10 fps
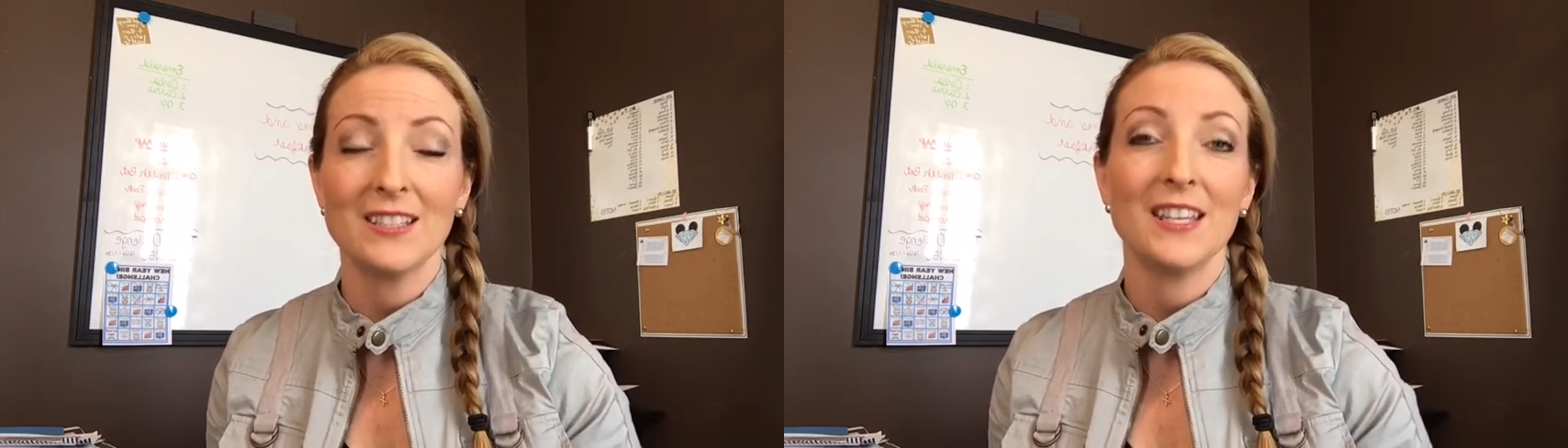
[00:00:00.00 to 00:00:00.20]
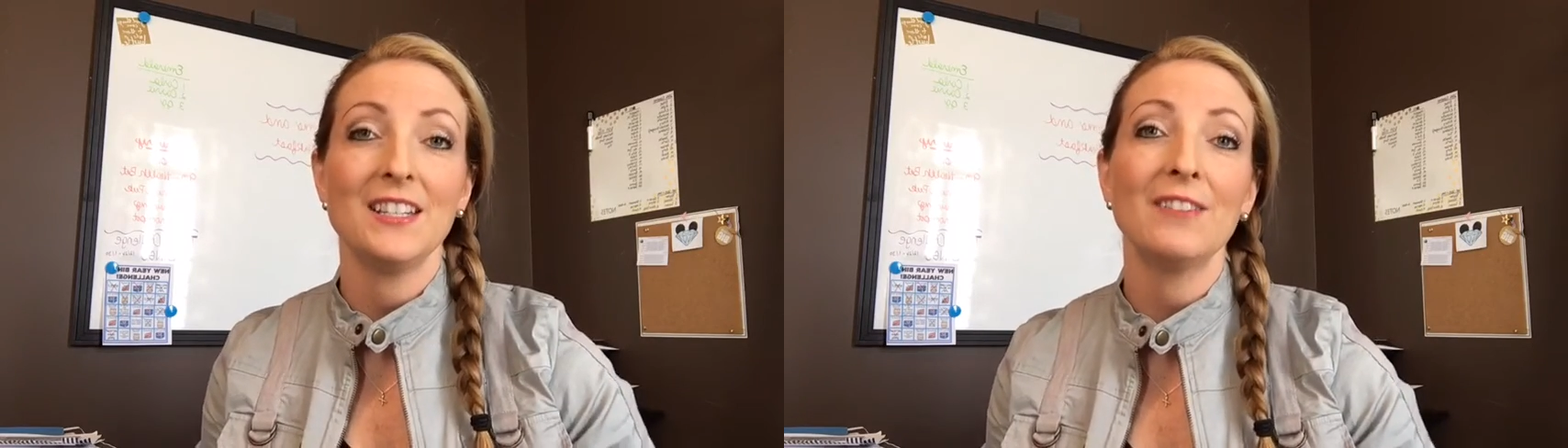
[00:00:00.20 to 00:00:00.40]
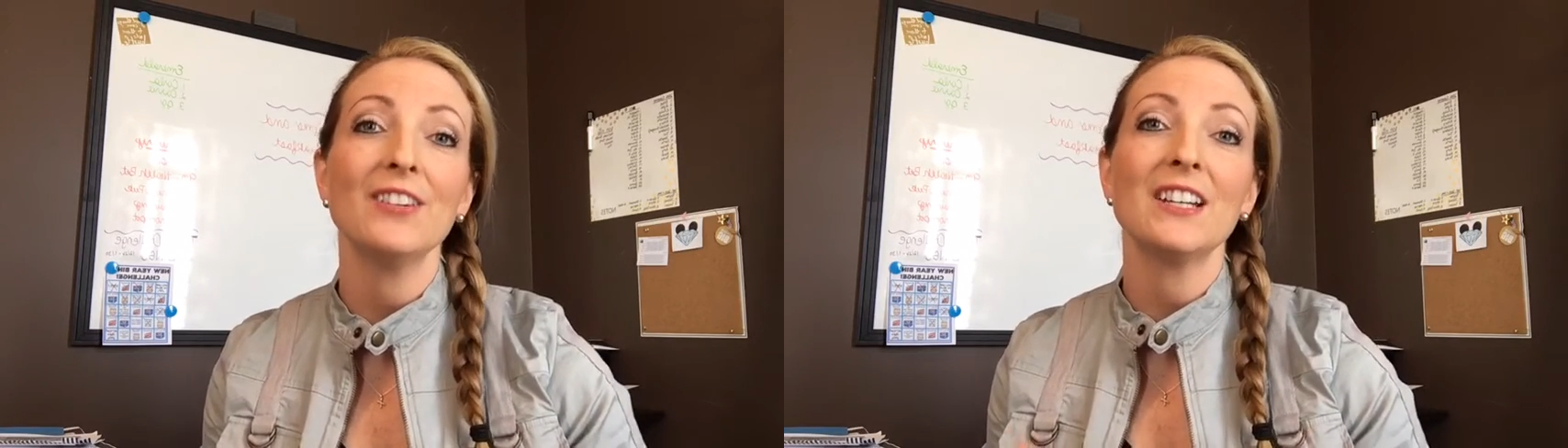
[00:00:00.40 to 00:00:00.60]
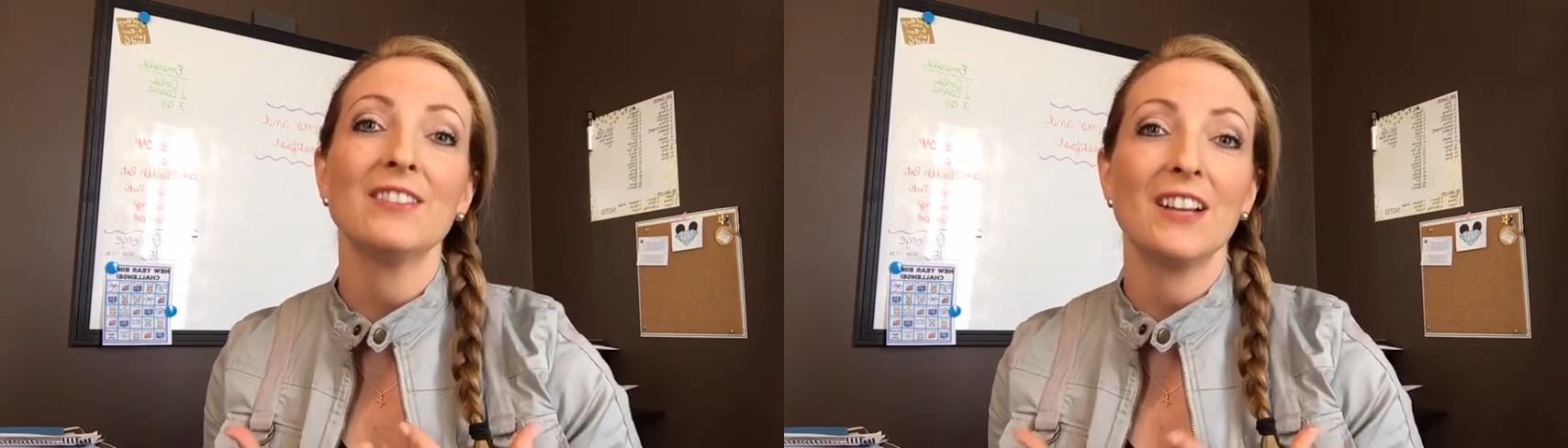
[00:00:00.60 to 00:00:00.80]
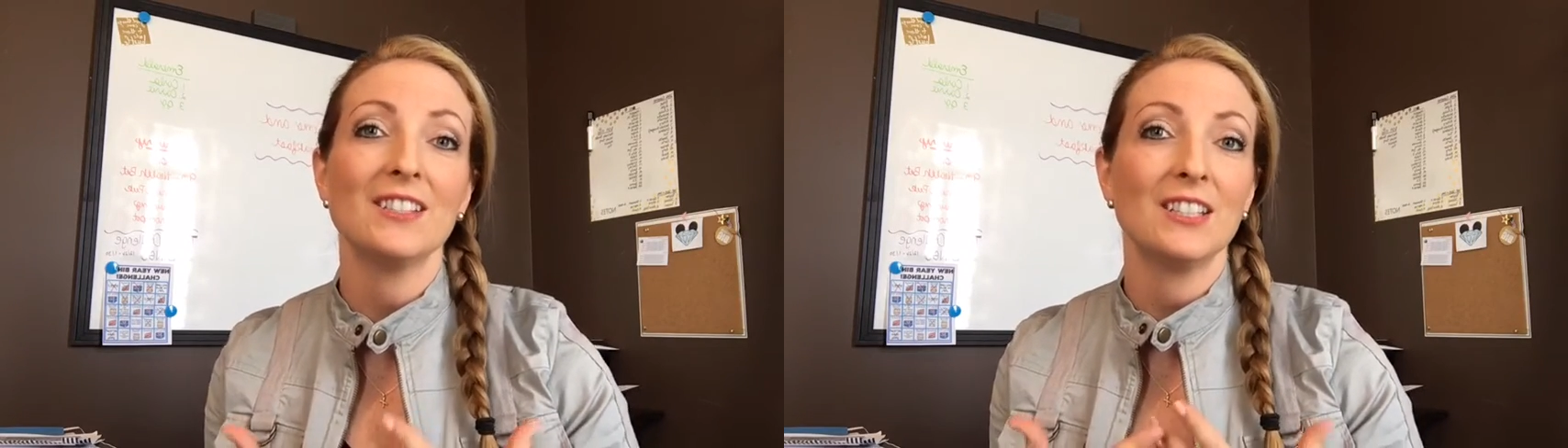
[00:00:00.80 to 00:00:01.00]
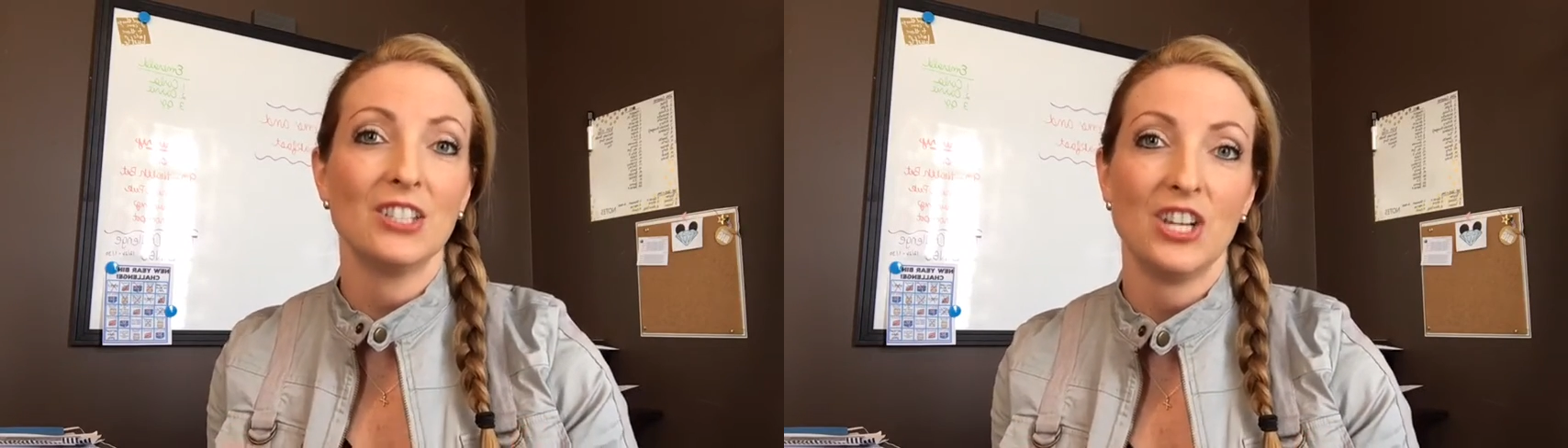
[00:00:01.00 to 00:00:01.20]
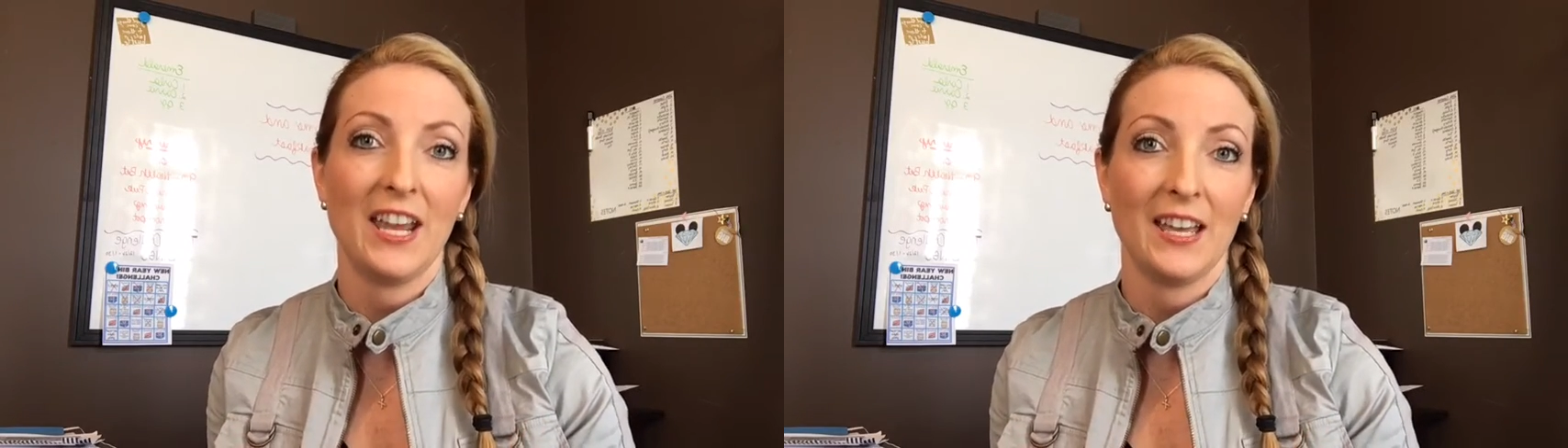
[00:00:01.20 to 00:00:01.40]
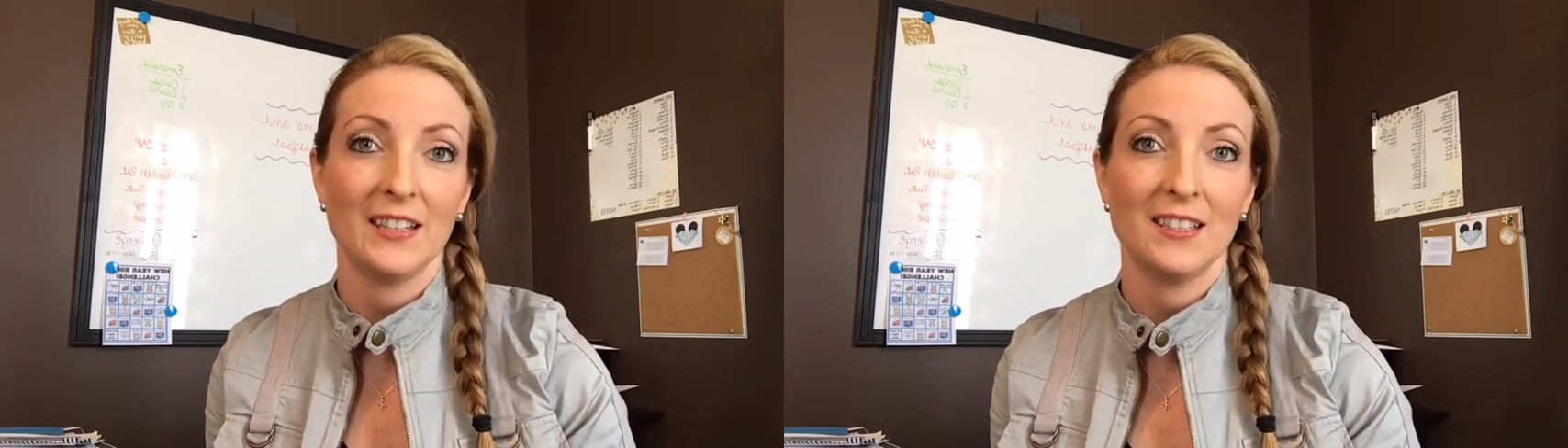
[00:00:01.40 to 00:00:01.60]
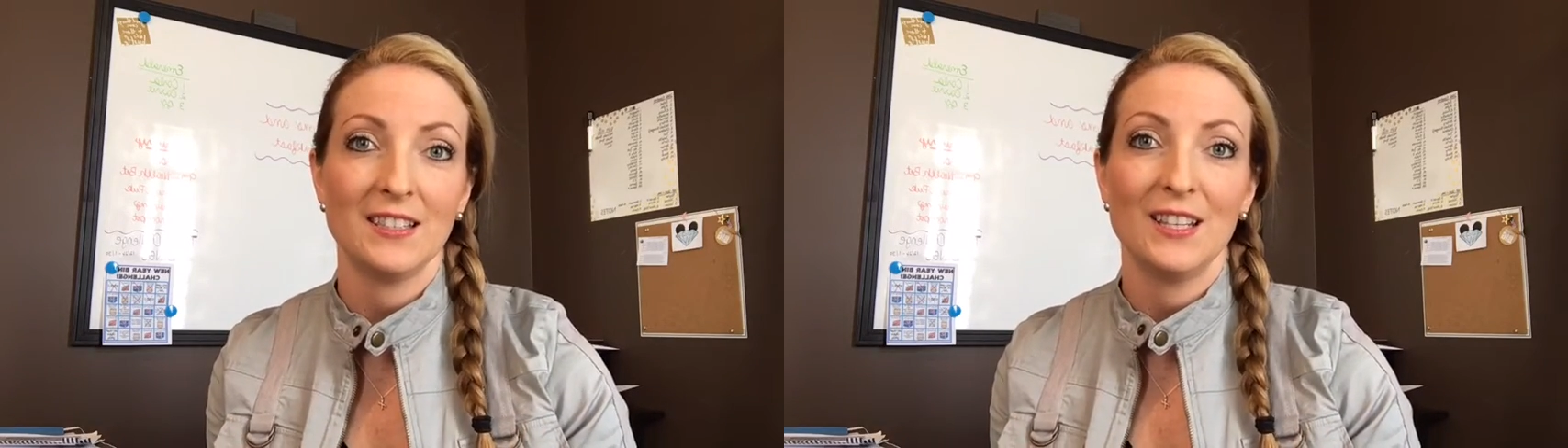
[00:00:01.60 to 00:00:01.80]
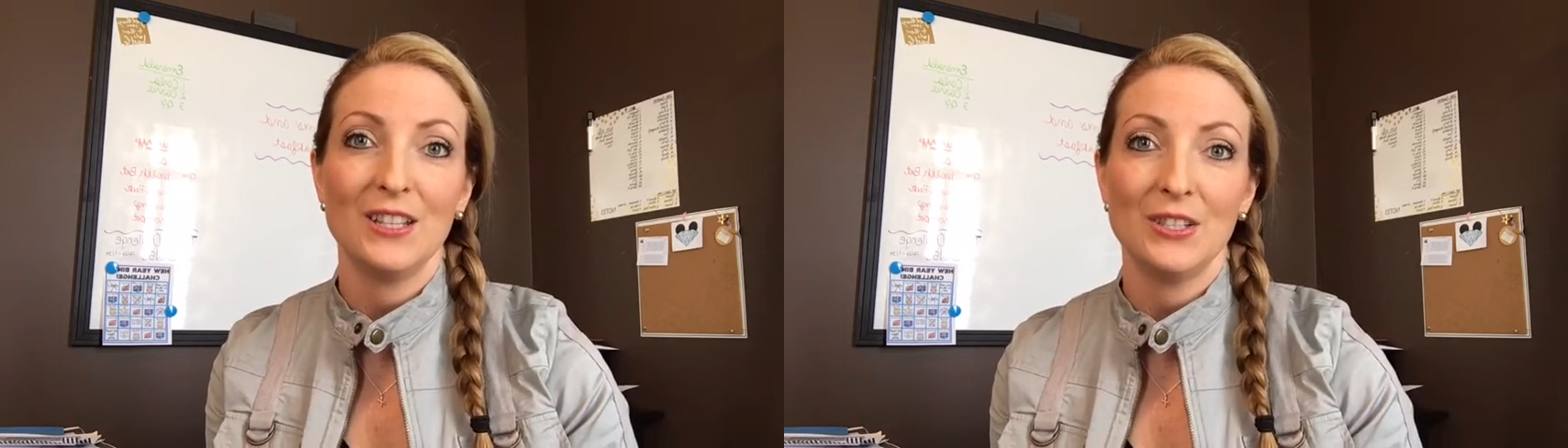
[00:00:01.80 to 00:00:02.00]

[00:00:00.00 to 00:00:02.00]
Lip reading: They never give us a chance